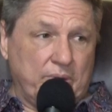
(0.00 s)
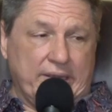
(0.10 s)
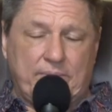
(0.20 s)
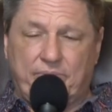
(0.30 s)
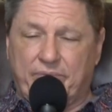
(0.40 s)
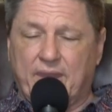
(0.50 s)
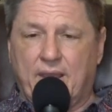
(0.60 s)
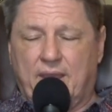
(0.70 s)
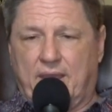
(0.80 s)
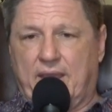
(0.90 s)
it.
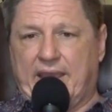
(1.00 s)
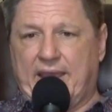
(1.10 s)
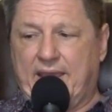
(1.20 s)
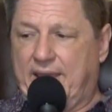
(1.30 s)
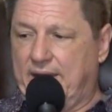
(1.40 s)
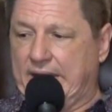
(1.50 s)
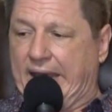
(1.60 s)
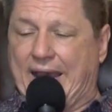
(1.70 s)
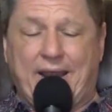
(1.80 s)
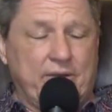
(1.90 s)
And
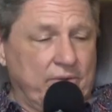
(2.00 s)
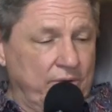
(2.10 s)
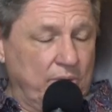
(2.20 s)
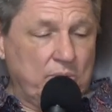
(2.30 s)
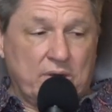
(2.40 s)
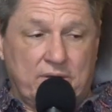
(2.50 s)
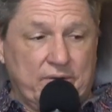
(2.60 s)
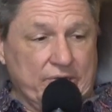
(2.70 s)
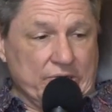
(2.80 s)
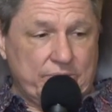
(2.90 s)
I don't know what
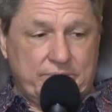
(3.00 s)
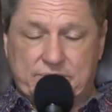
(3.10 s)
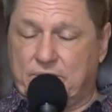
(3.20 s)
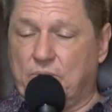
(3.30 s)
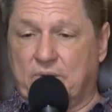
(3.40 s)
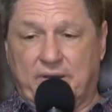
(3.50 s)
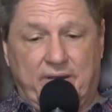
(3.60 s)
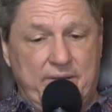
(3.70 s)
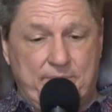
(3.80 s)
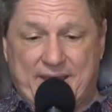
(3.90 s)
on earth was going
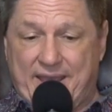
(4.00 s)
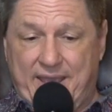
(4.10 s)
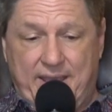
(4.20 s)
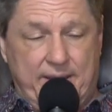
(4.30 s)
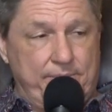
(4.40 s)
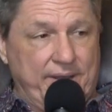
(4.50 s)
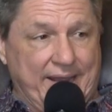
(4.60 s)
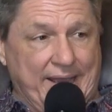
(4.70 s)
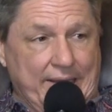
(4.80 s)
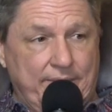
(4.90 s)
on in my head, but
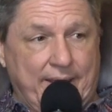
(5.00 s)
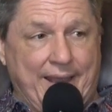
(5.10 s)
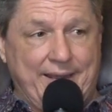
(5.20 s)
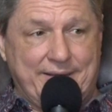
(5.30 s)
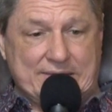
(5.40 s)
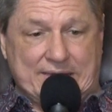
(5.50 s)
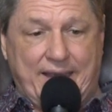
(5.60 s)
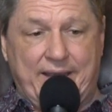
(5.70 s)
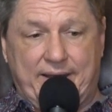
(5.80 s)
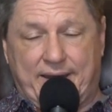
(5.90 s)
I, I
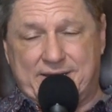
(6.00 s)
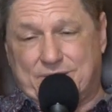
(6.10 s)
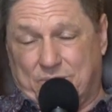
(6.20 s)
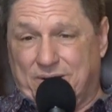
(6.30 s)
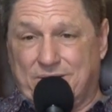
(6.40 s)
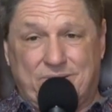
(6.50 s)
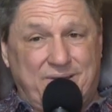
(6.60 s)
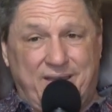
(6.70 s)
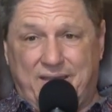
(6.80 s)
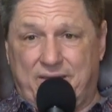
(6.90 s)
decided, I said, well,
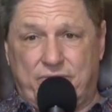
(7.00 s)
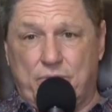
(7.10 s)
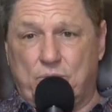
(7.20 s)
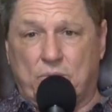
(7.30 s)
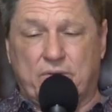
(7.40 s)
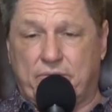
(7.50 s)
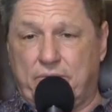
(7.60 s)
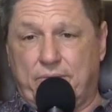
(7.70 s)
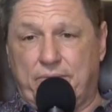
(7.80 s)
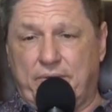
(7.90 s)
okay, if you want
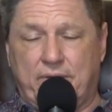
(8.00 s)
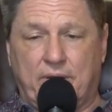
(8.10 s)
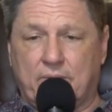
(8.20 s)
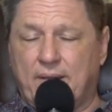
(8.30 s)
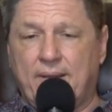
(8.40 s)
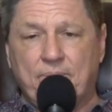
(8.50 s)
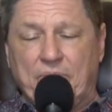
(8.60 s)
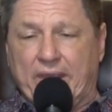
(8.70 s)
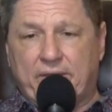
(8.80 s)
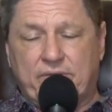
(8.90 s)
to, you know.
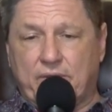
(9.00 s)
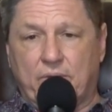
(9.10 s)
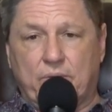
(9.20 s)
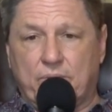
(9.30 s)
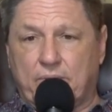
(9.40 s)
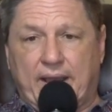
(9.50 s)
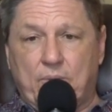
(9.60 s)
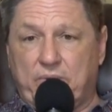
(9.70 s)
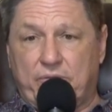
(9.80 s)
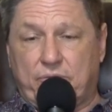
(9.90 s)
So I
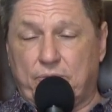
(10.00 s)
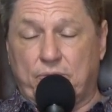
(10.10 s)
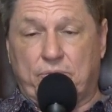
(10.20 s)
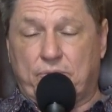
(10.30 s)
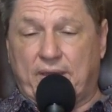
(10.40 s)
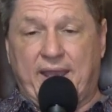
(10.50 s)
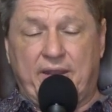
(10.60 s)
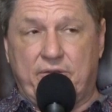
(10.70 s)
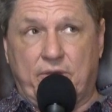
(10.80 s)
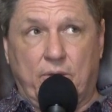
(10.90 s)
went through, I
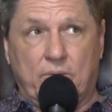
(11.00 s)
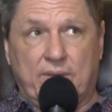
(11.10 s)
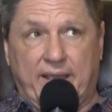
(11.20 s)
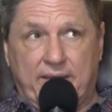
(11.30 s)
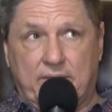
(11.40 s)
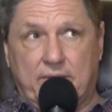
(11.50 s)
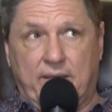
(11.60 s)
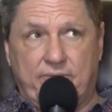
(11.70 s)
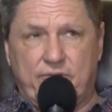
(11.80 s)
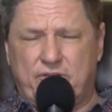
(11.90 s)
had to go like
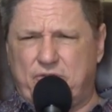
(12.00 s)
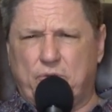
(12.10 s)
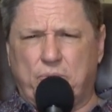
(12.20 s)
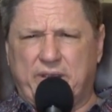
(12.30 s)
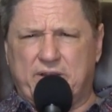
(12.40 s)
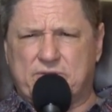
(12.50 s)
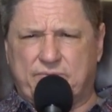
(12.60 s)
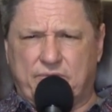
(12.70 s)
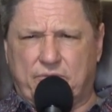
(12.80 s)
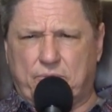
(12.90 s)
every two weeks
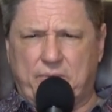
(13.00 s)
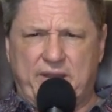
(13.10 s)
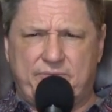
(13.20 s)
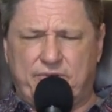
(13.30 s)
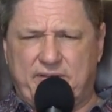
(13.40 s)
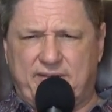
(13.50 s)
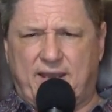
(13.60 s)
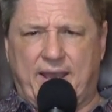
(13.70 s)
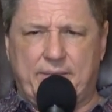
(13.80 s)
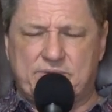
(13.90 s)
for three different
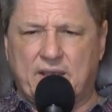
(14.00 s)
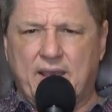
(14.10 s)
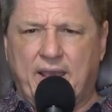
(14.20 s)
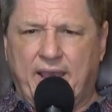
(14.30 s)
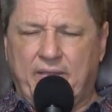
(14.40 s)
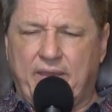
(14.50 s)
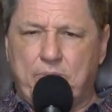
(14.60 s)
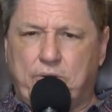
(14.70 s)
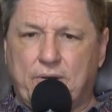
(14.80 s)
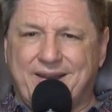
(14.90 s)
times and they
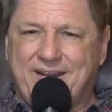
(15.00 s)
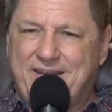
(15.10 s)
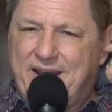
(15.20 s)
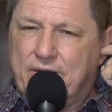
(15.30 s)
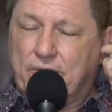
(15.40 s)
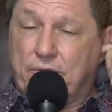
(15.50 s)
put a needle